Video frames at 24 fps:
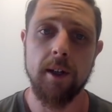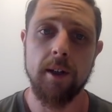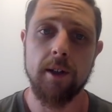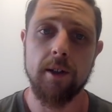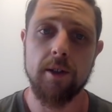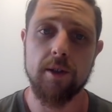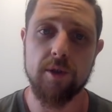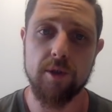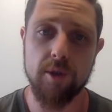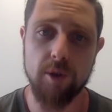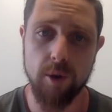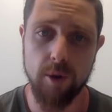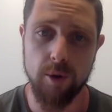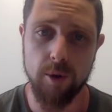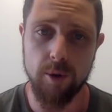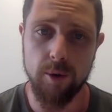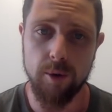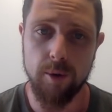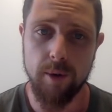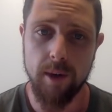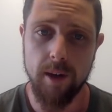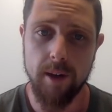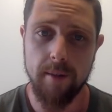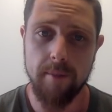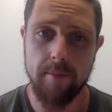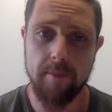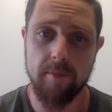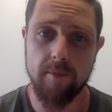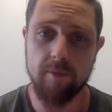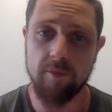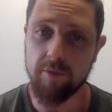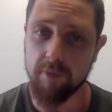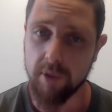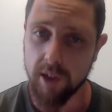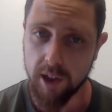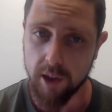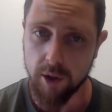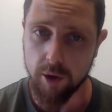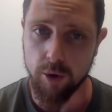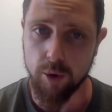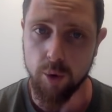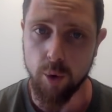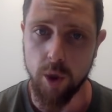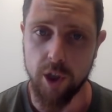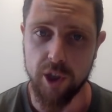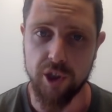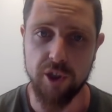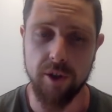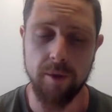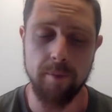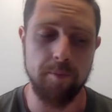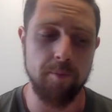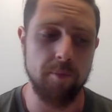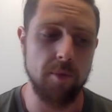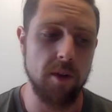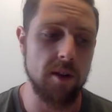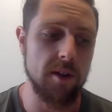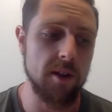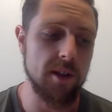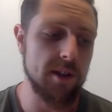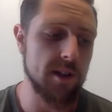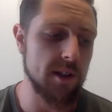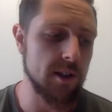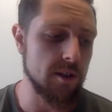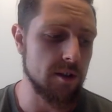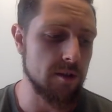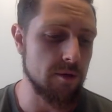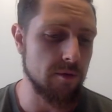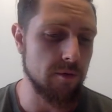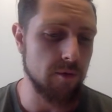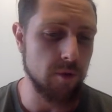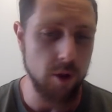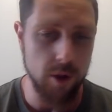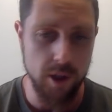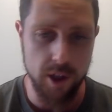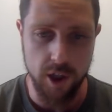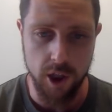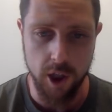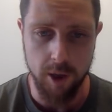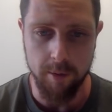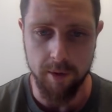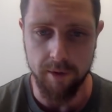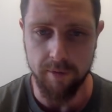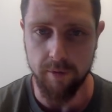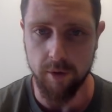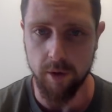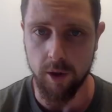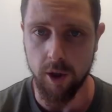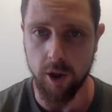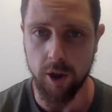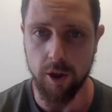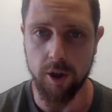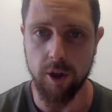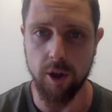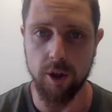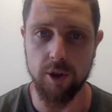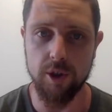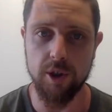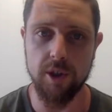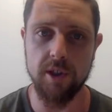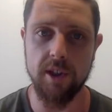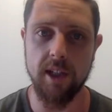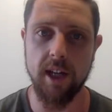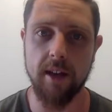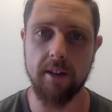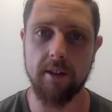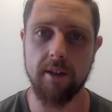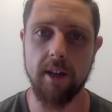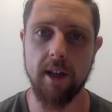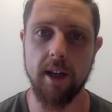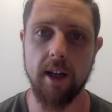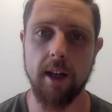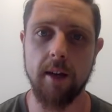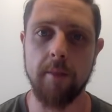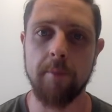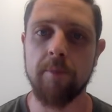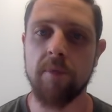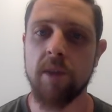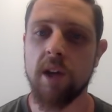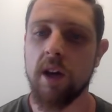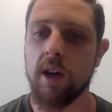So, really good question. This is very common for a lot of coaches out there.